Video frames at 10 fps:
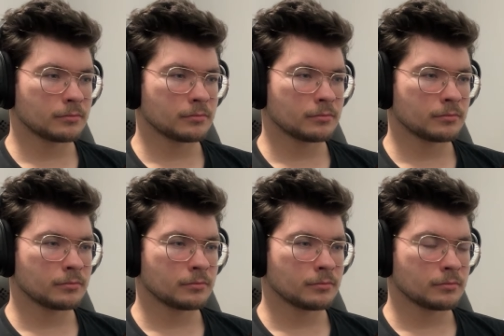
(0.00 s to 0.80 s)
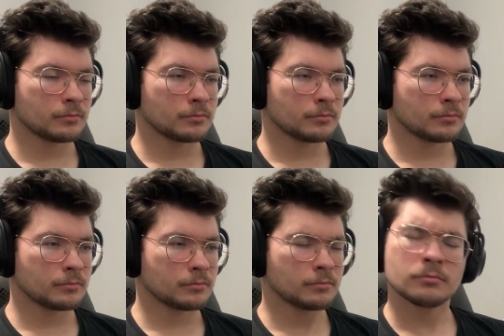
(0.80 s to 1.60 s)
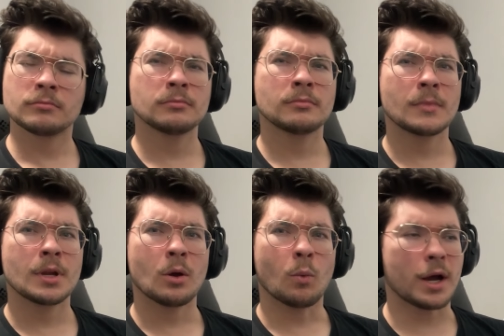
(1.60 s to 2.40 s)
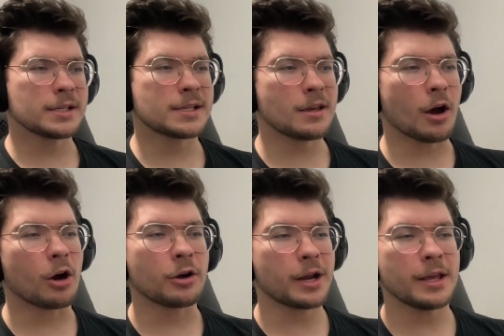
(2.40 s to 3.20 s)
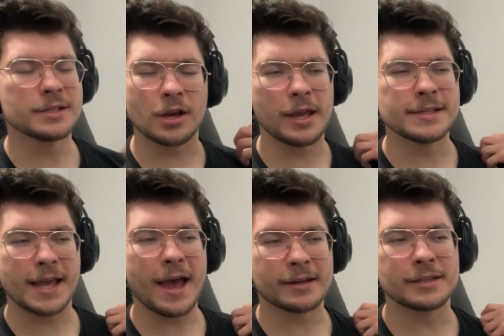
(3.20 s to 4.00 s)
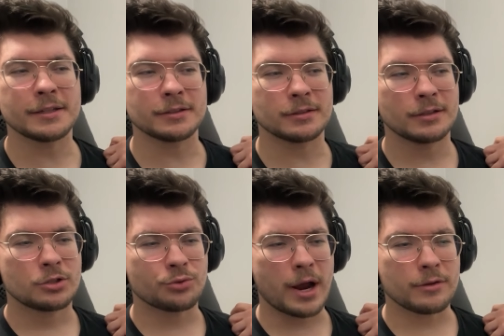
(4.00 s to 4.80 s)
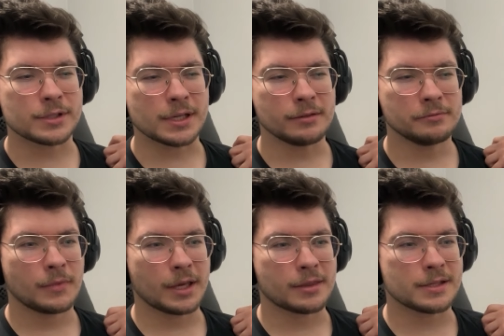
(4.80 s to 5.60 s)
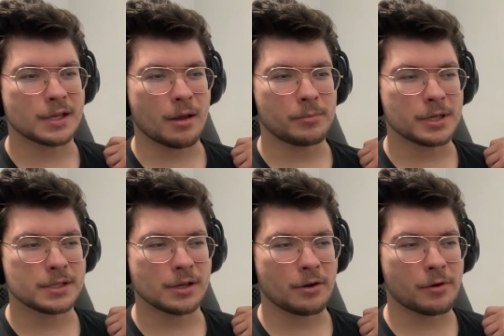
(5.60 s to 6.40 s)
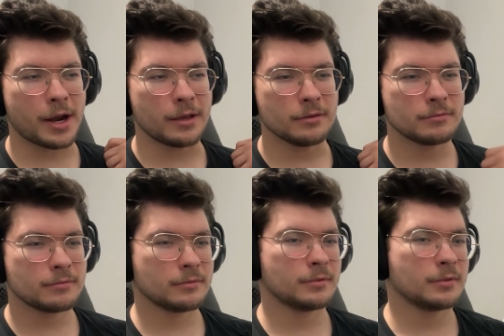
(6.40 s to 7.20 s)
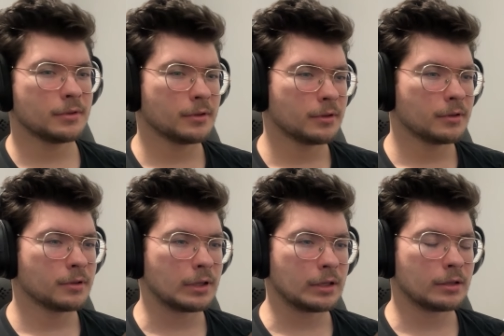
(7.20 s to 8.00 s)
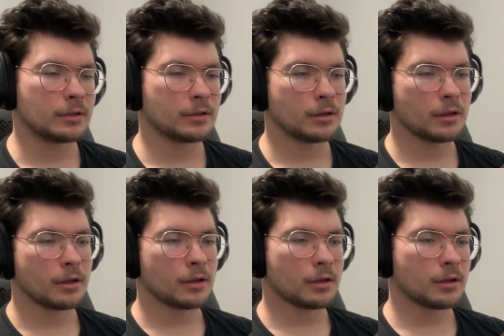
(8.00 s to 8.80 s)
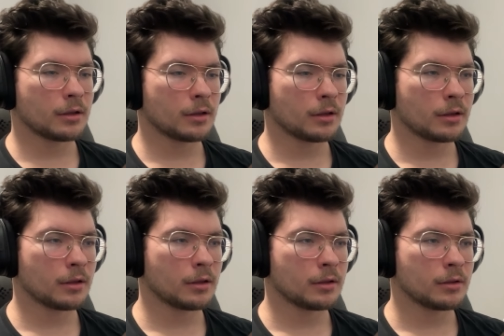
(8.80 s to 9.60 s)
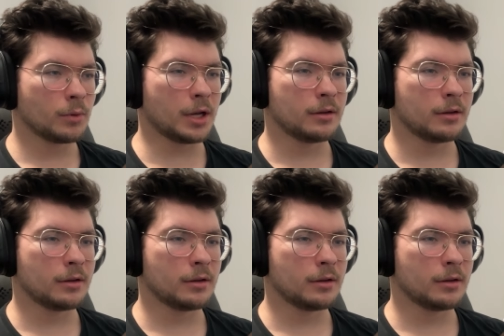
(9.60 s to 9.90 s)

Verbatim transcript: I eat those every day. Though. Why is he already? He's he's acting drowsy, like the zombies already. Look, haters. They're the uniforms of long dead men. What?